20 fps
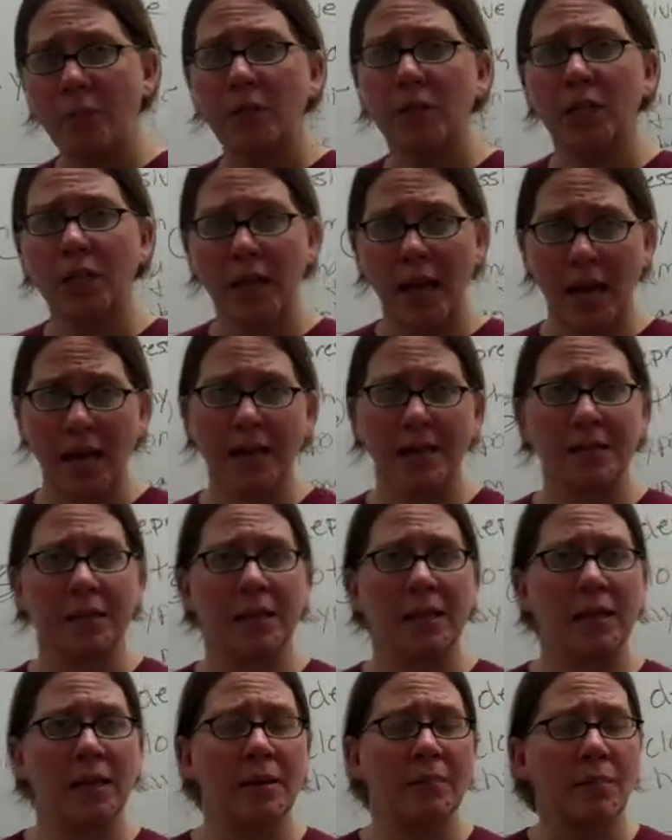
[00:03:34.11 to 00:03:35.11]
which again is
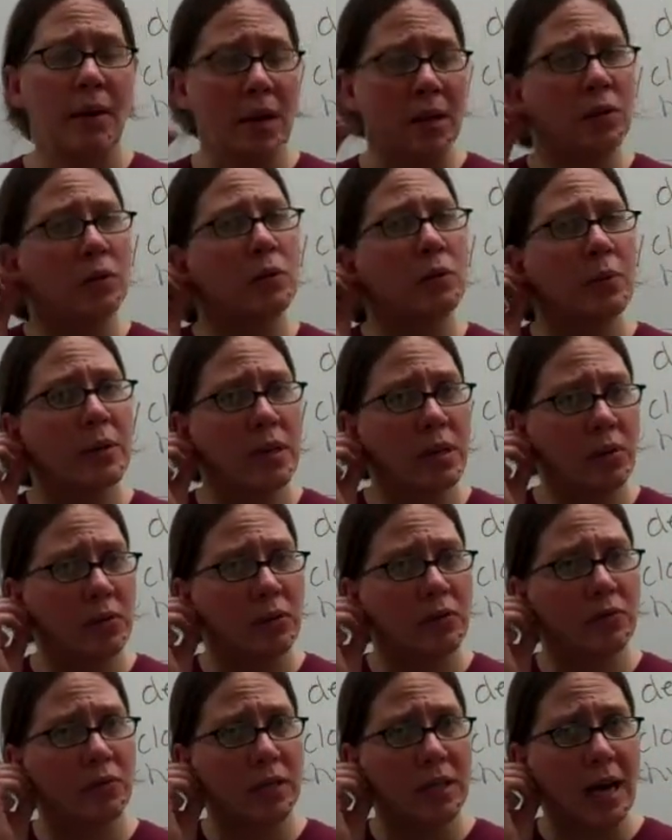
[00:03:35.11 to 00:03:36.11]
the manual we
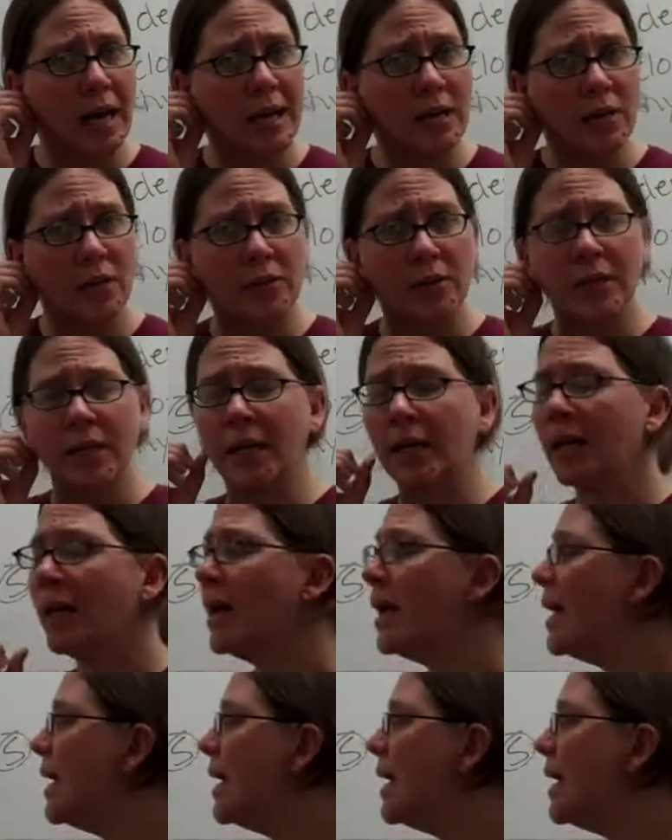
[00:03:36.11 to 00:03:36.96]
use for diagnosing,